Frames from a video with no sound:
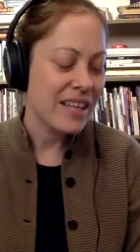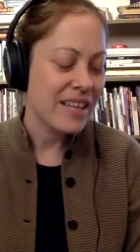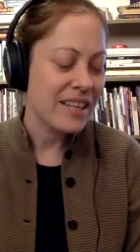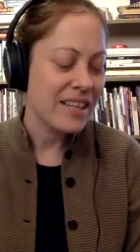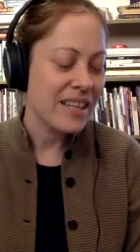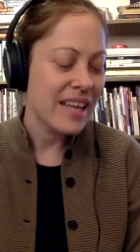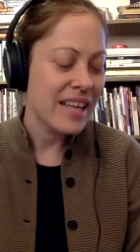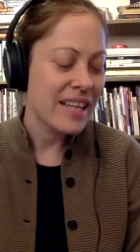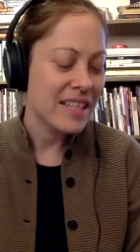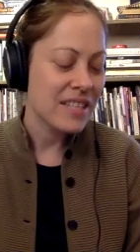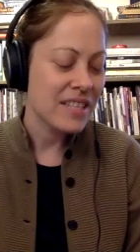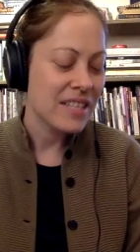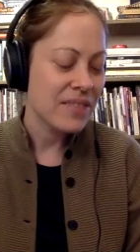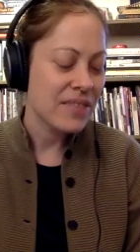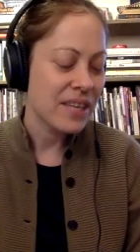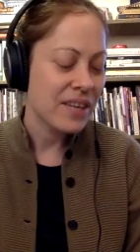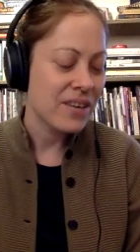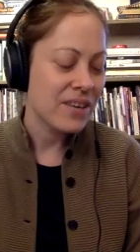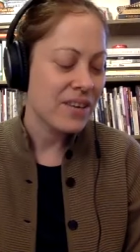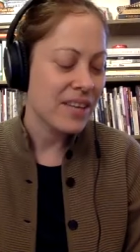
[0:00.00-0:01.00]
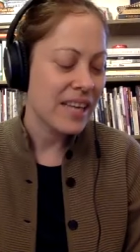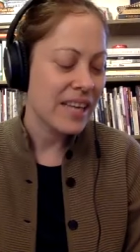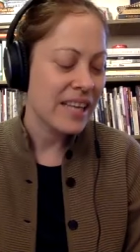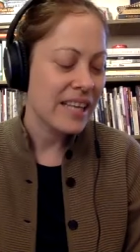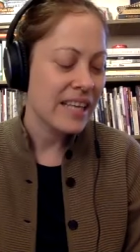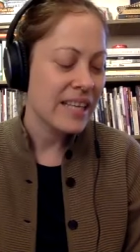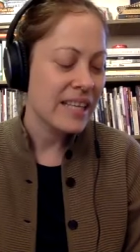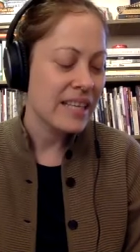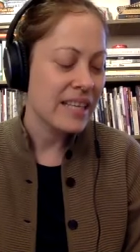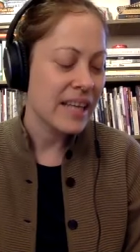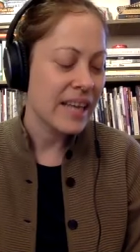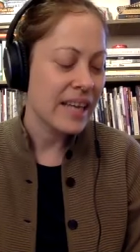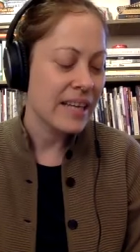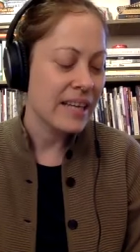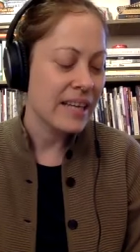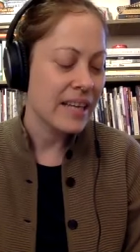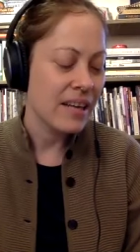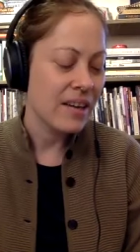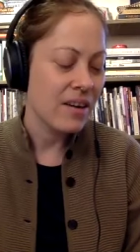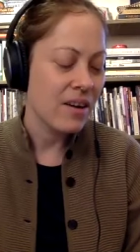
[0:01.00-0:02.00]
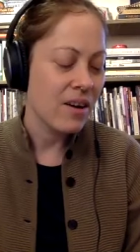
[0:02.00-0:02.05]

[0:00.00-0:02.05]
and the lights flicker like heat lightning